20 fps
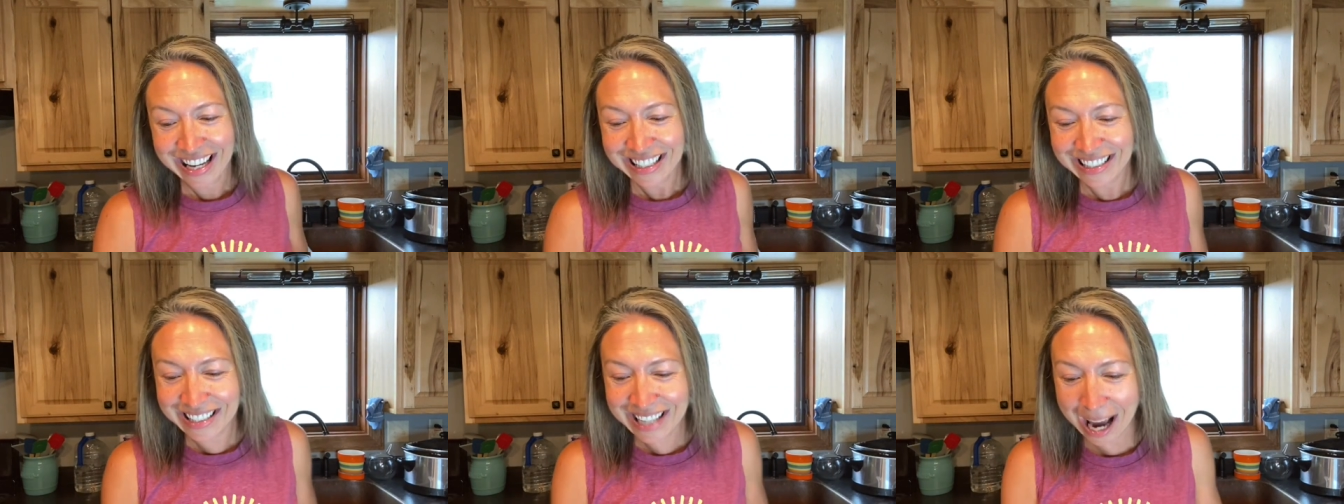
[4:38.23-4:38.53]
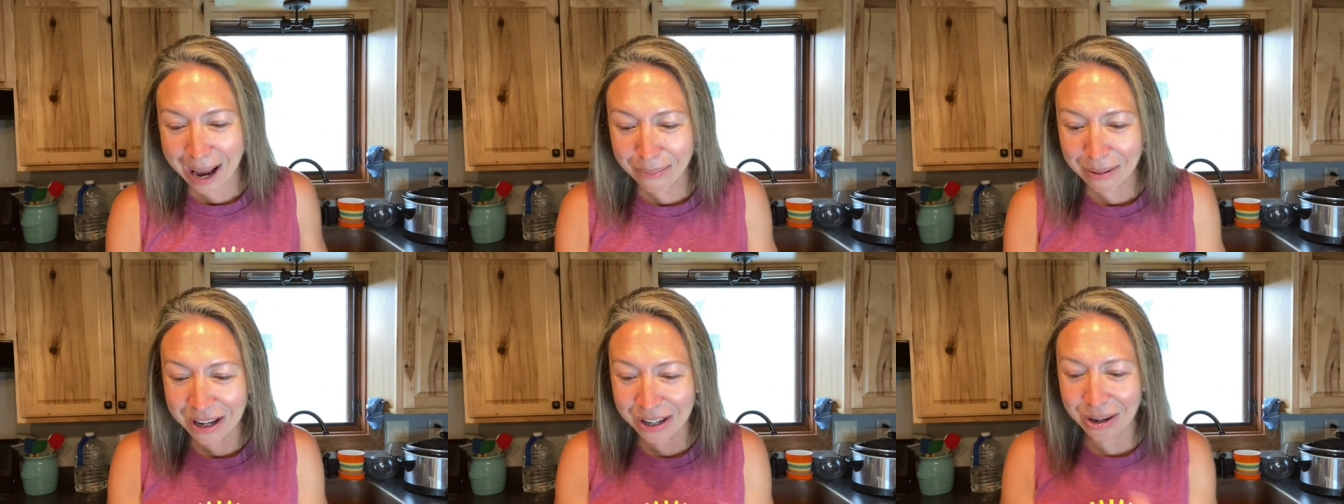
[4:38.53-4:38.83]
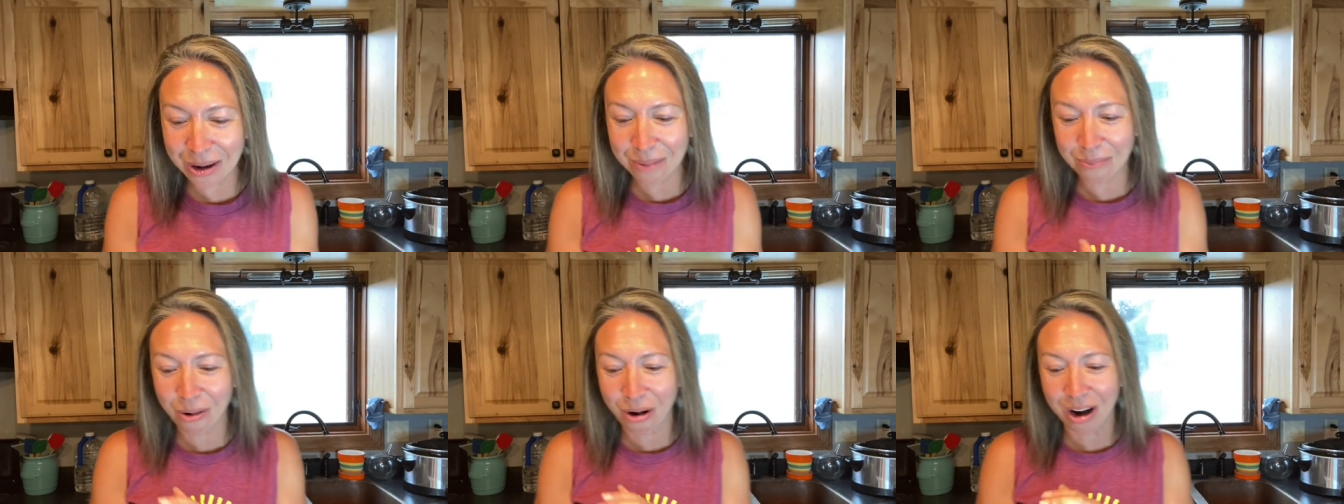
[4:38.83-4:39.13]
Debbie,
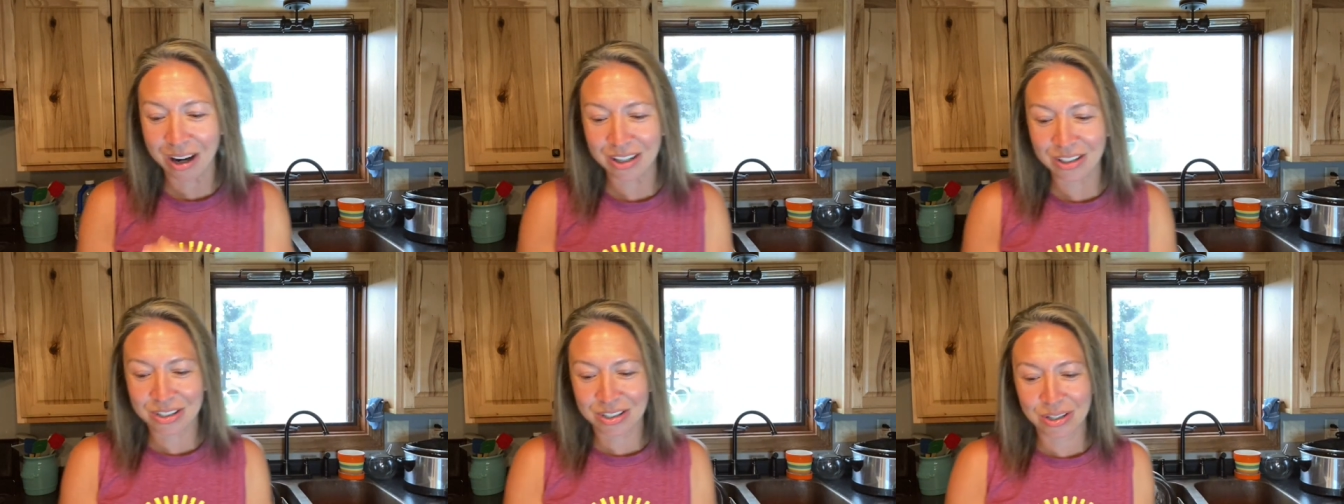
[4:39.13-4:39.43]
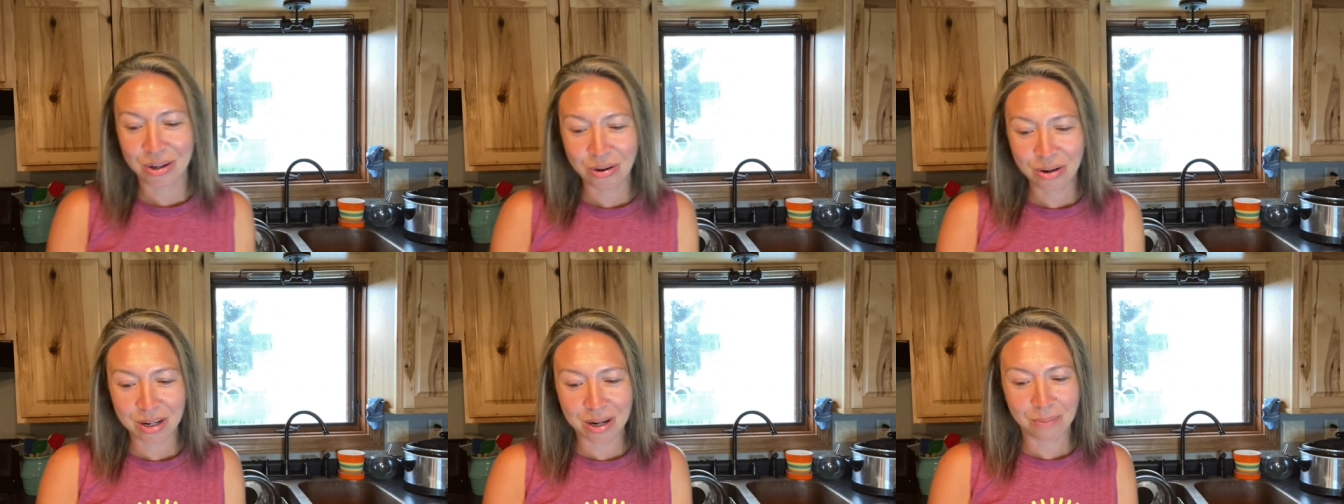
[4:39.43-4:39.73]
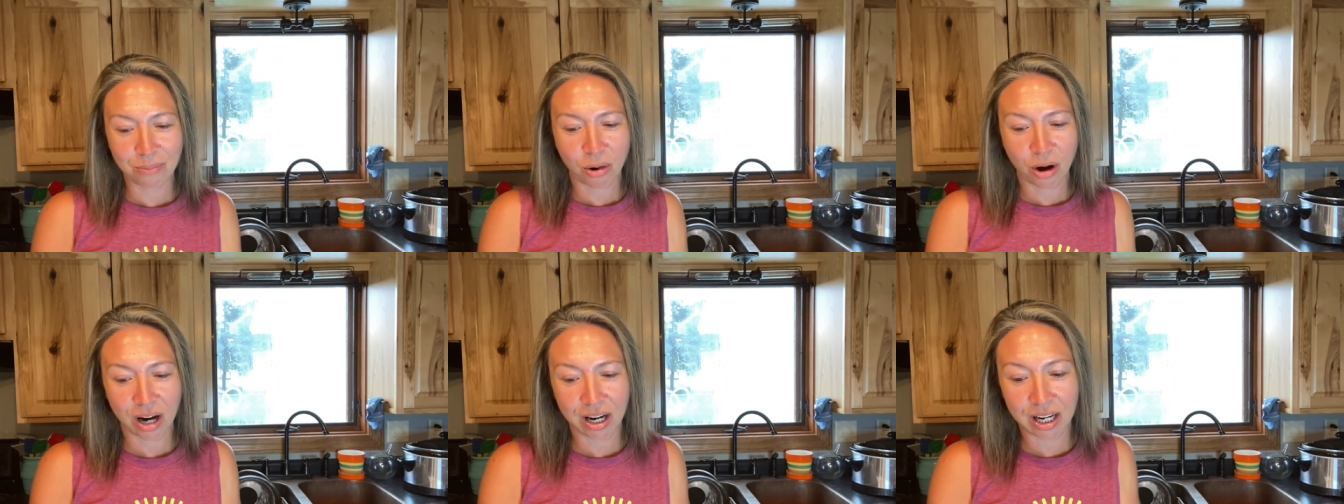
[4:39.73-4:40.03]
good morning. Sue, good
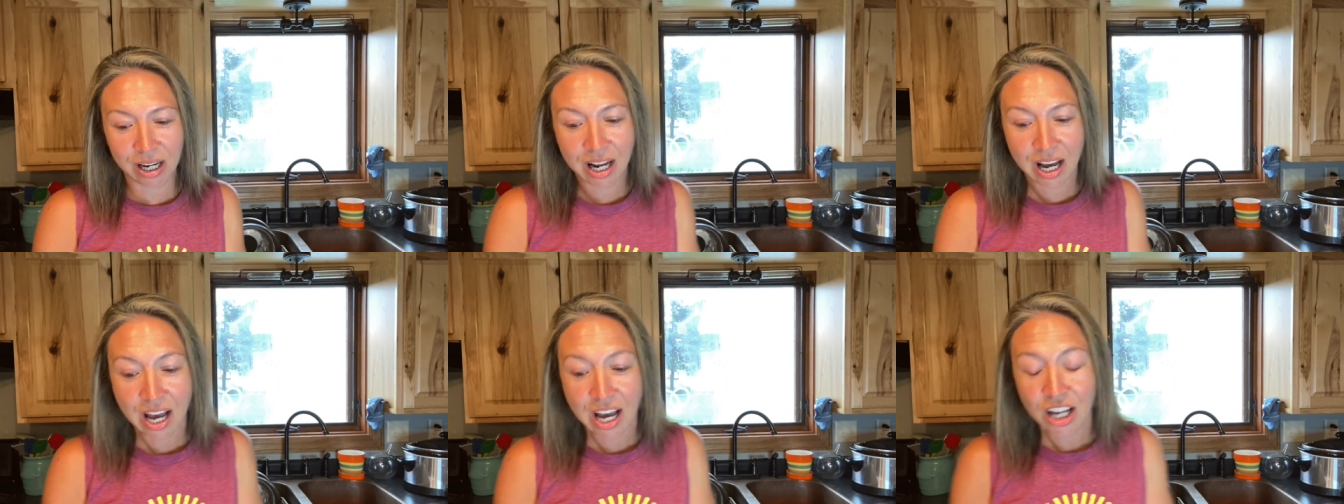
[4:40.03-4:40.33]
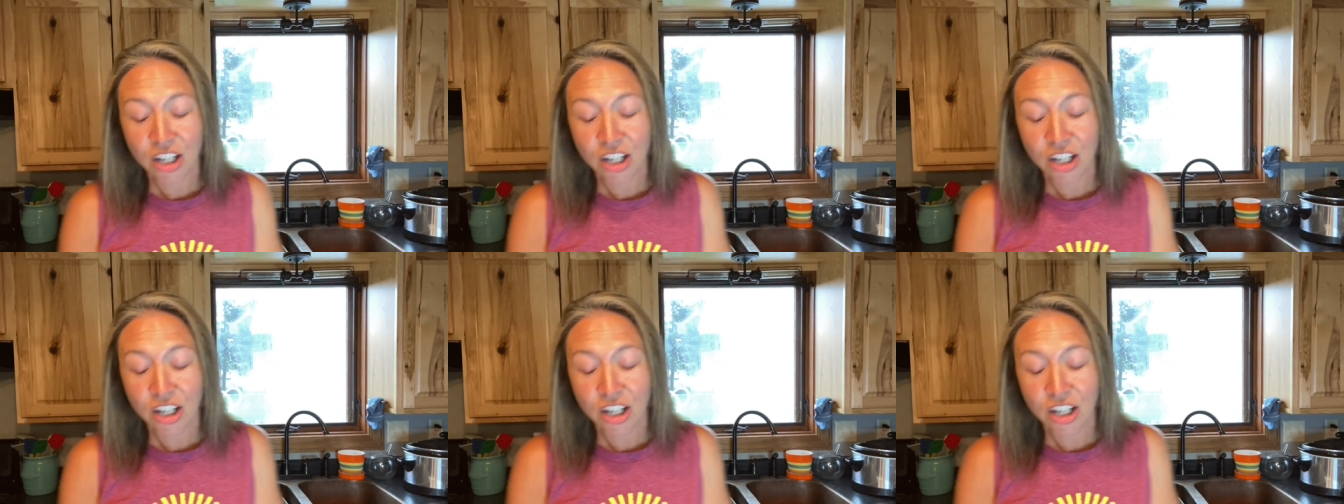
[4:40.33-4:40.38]
morning.